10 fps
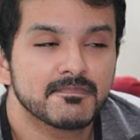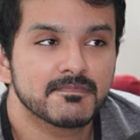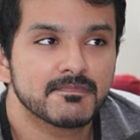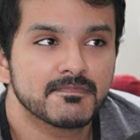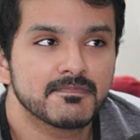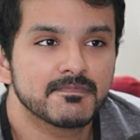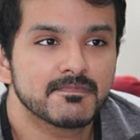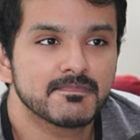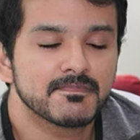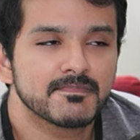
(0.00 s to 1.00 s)

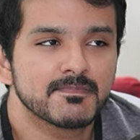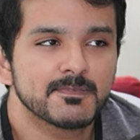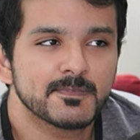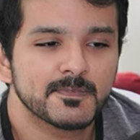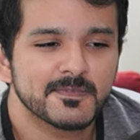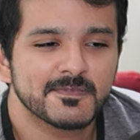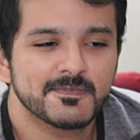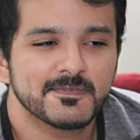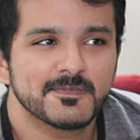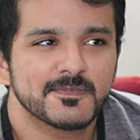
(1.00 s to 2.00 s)

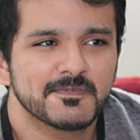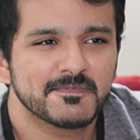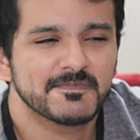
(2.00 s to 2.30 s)
This person isn't speaking.